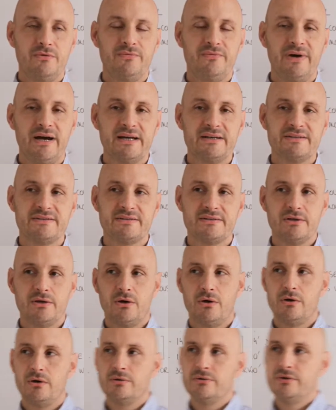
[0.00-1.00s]
facts
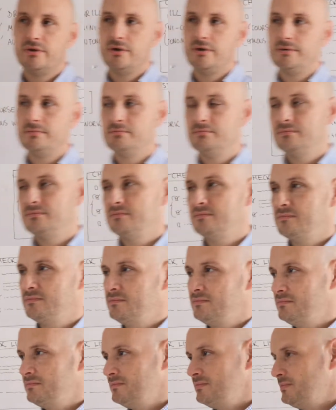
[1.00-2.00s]
or
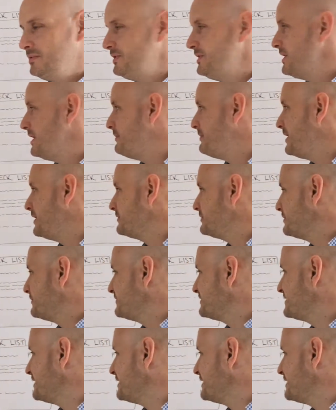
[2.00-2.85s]
the amount of